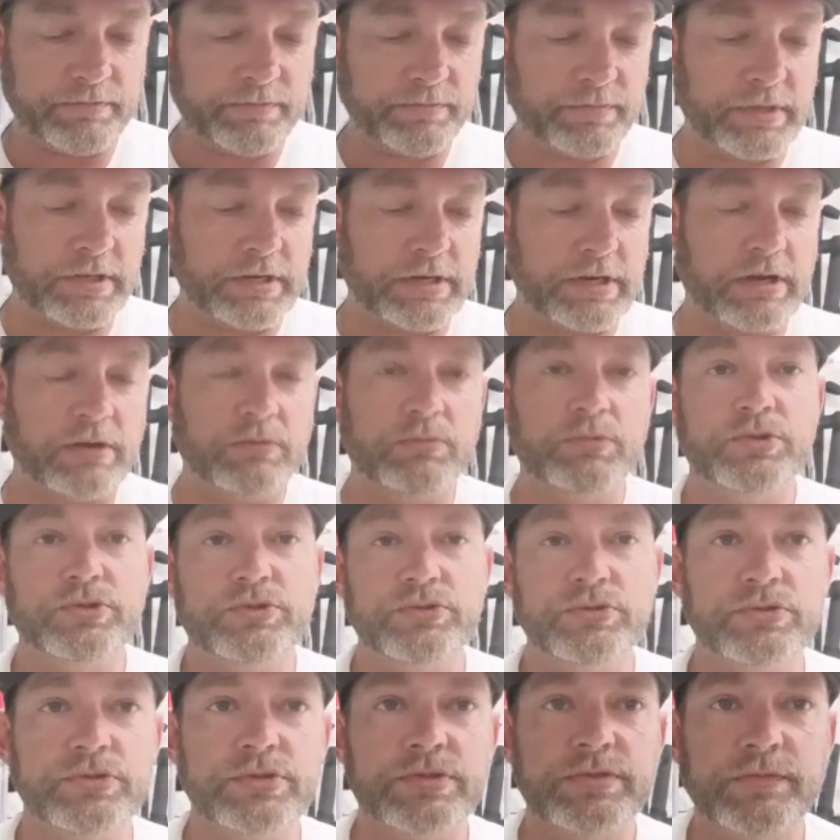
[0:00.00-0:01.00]
I would use
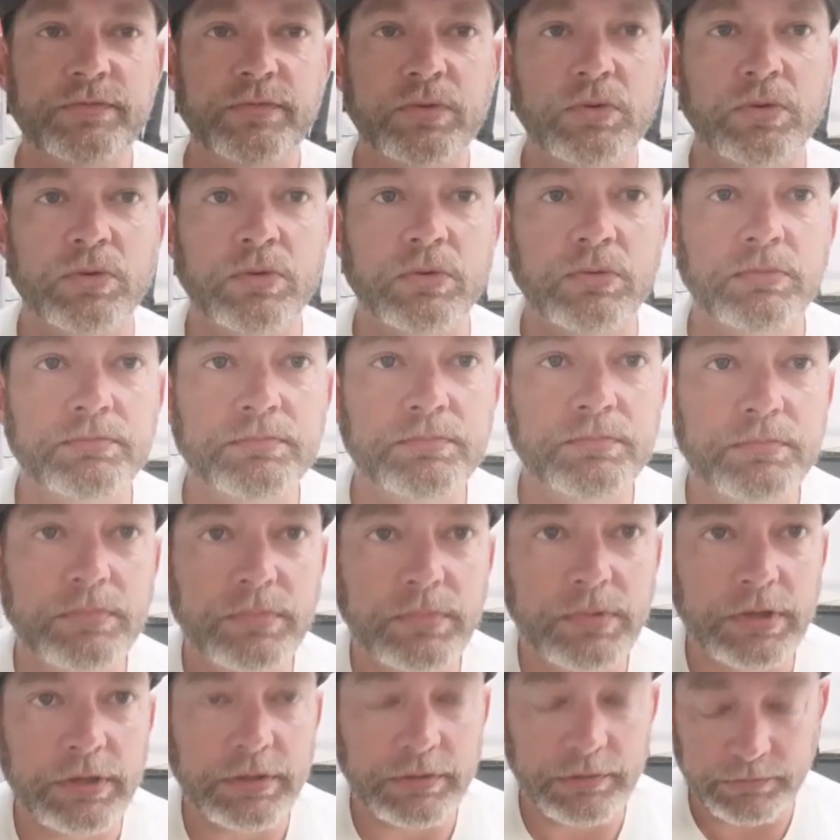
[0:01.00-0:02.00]
for
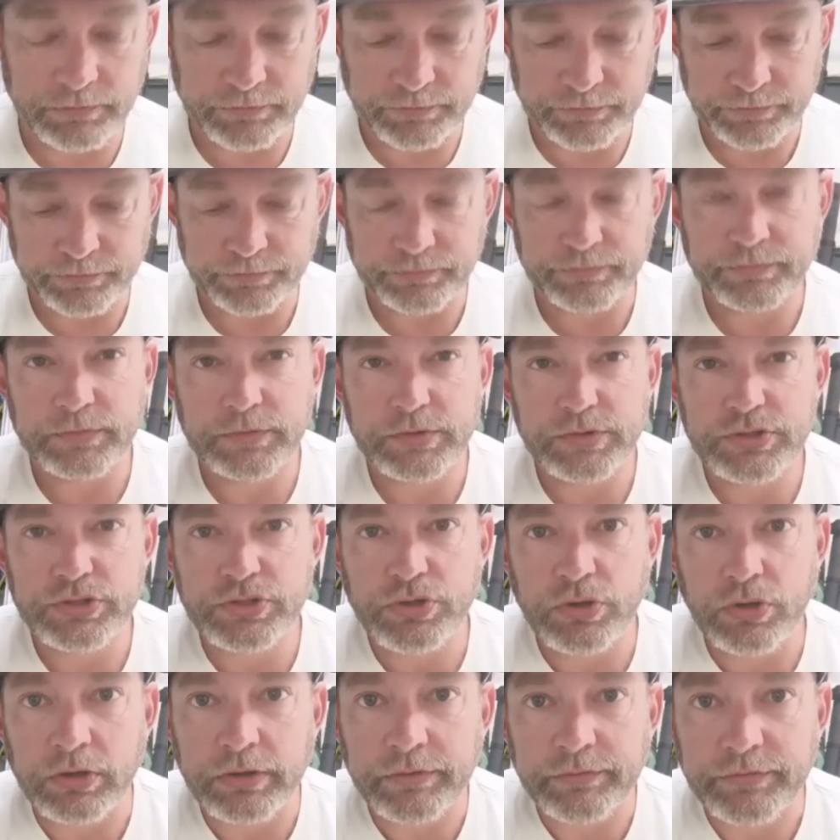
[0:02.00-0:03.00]
shark
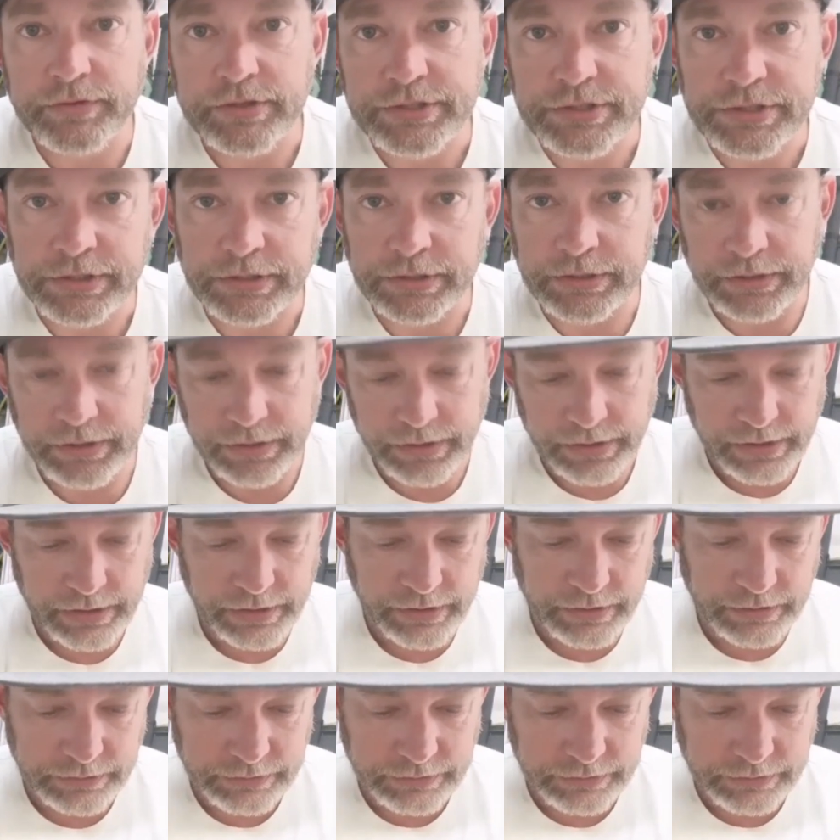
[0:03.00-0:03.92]
fishing and